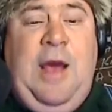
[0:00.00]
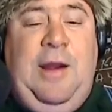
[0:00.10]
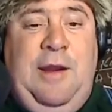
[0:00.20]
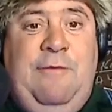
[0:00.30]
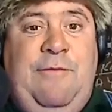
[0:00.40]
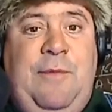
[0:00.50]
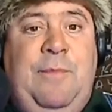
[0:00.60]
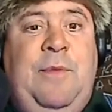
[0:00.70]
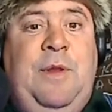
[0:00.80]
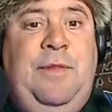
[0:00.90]
and then
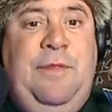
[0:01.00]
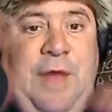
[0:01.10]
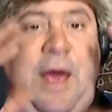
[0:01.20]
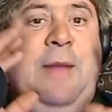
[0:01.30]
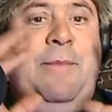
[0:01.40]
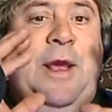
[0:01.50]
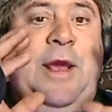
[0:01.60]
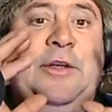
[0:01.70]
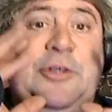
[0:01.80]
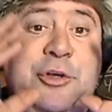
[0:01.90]
from that
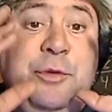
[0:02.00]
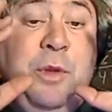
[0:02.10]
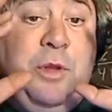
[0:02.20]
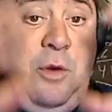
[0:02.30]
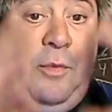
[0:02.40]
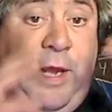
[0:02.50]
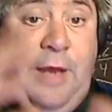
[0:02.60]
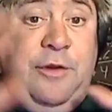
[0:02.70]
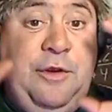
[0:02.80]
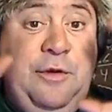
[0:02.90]
page you will go
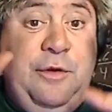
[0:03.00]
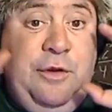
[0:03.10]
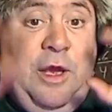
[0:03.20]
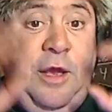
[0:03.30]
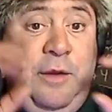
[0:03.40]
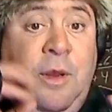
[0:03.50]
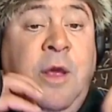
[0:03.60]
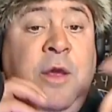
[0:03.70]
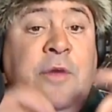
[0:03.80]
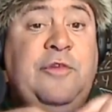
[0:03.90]
down to your and
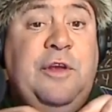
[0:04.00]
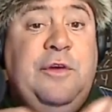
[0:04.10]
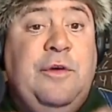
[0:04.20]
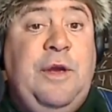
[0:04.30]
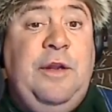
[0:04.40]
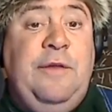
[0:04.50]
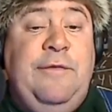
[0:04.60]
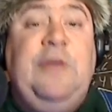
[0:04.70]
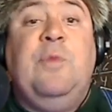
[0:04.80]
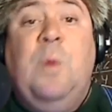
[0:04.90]
see your
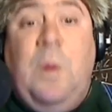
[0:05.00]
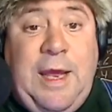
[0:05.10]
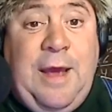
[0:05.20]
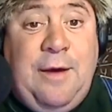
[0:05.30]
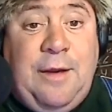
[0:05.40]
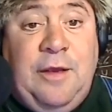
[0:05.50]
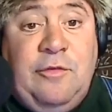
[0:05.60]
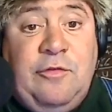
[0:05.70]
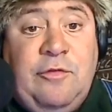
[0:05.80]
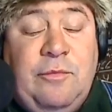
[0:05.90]
individual
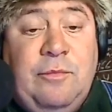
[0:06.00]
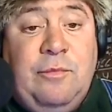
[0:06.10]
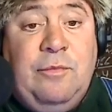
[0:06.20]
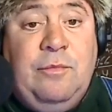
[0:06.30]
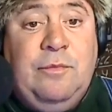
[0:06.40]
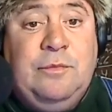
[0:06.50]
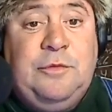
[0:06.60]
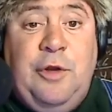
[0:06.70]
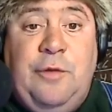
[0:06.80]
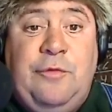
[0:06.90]
counties.
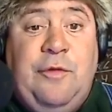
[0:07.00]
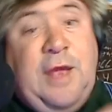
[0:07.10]
You know, so the